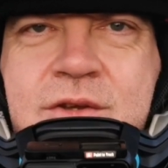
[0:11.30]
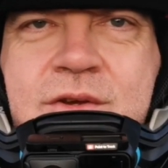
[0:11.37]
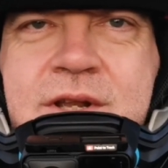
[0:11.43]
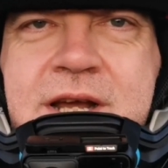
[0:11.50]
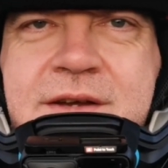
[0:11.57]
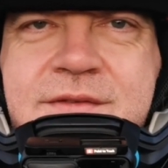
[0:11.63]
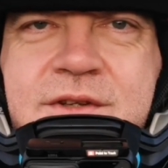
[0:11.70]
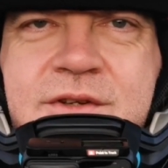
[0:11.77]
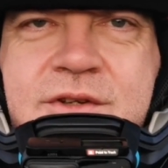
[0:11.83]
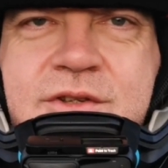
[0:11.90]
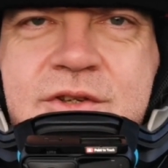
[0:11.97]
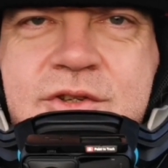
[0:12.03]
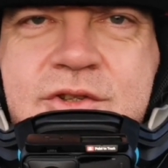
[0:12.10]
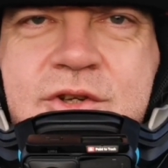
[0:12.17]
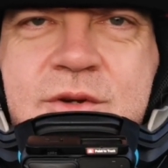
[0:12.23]
Good
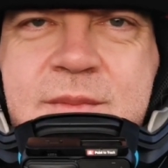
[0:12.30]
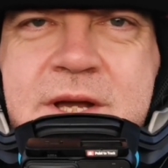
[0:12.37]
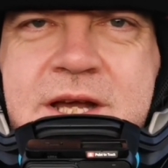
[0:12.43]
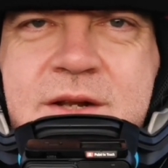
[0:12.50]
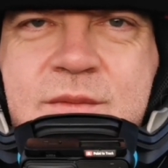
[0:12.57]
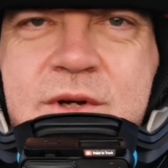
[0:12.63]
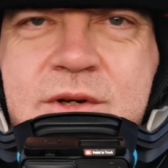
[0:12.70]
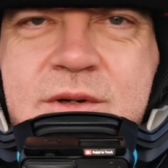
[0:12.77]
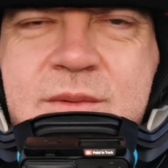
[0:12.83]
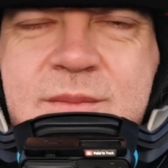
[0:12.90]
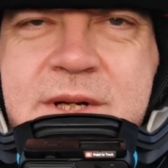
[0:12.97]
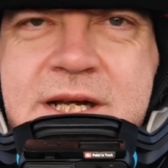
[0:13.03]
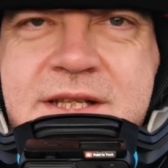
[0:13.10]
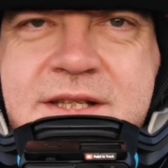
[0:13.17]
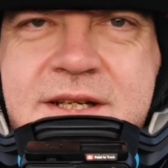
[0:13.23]
afternoon YouTube, and welcome
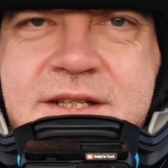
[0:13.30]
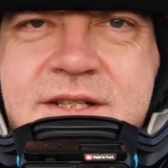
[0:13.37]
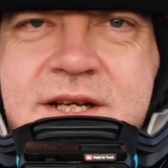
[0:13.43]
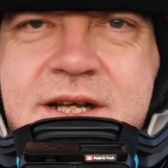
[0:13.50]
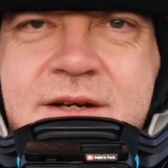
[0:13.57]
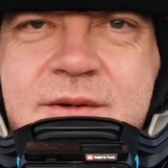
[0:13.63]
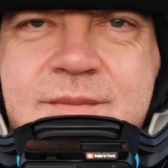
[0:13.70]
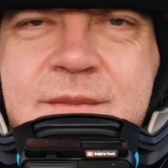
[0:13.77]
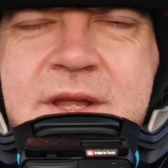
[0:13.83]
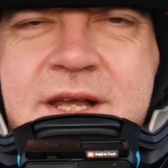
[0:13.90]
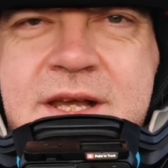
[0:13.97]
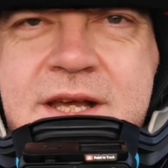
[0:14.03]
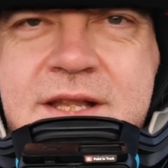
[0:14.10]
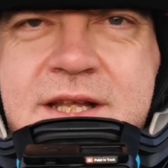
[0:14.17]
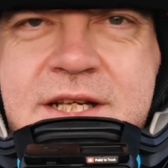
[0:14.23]
back to the channel.
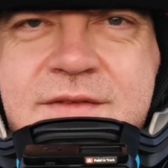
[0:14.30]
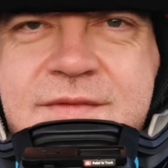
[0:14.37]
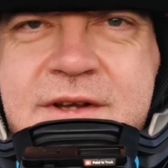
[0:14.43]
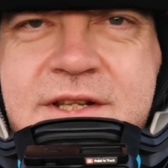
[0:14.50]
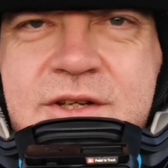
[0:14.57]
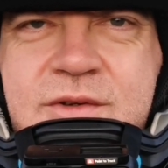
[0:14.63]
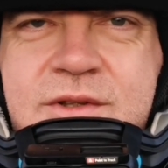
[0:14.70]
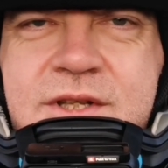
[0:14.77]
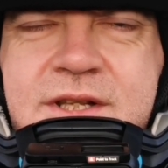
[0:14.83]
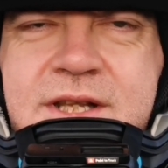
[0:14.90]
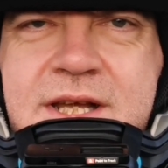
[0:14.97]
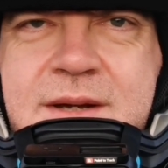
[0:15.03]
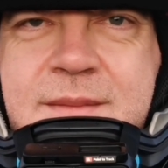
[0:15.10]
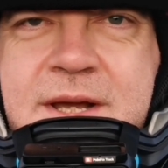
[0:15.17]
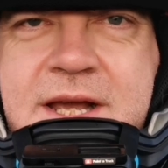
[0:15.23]
In this video
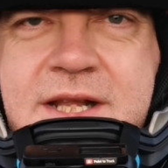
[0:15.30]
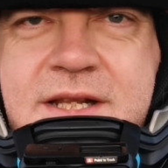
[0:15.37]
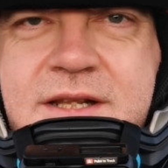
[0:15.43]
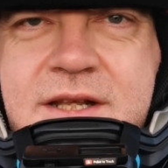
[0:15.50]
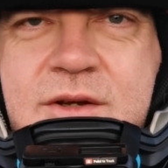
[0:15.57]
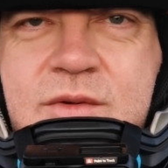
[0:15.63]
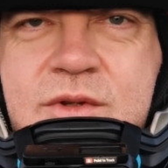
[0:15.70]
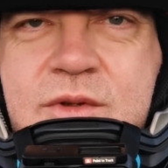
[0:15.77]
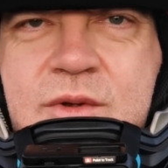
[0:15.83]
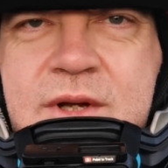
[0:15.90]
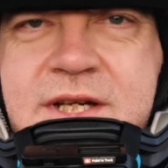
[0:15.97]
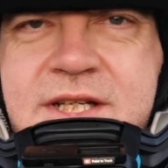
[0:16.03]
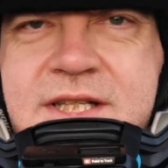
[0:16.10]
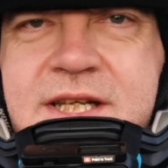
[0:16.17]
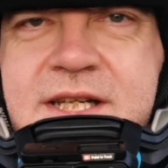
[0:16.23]
today I'm headed out to a
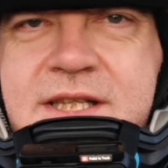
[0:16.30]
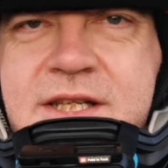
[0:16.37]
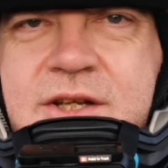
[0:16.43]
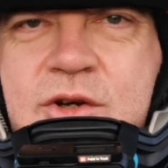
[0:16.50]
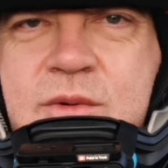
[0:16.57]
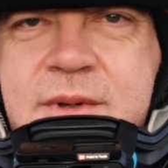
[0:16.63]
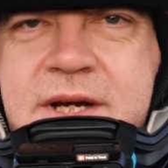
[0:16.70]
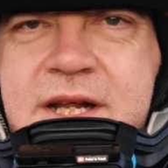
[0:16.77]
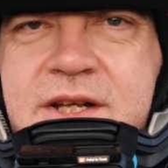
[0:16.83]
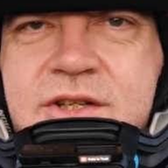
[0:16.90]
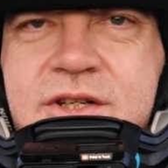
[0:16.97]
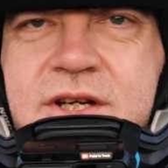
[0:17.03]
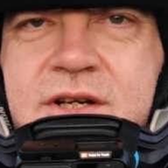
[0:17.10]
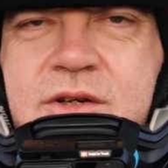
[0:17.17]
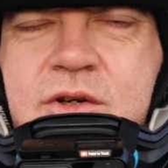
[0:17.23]
stately home in
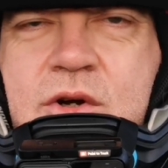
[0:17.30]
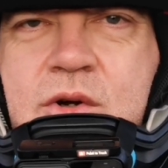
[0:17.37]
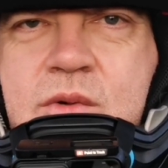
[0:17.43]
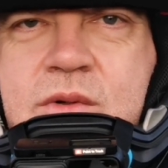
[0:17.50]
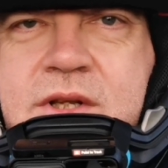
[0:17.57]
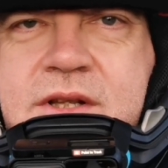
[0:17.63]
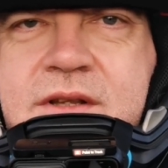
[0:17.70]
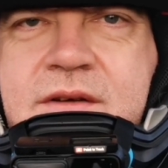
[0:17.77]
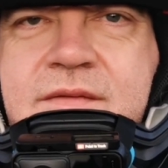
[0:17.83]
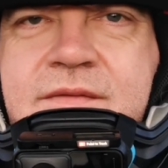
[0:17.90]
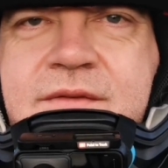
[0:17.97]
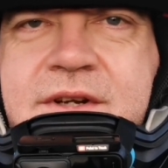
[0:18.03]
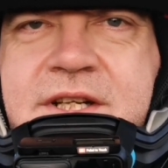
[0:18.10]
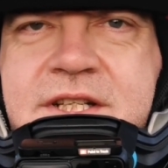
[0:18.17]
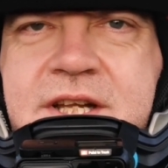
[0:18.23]
Ayrshire called
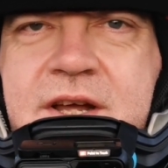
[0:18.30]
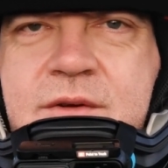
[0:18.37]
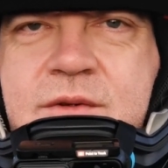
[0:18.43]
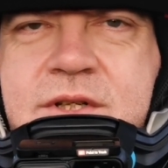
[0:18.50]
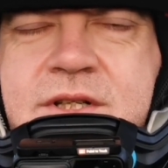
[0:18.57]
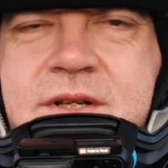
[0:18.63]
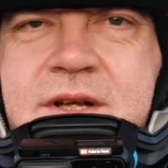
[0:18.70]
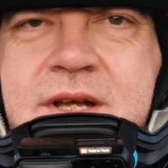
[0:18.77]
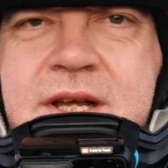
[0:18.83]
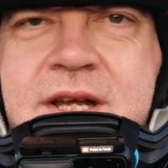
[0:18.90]
Dumfries House.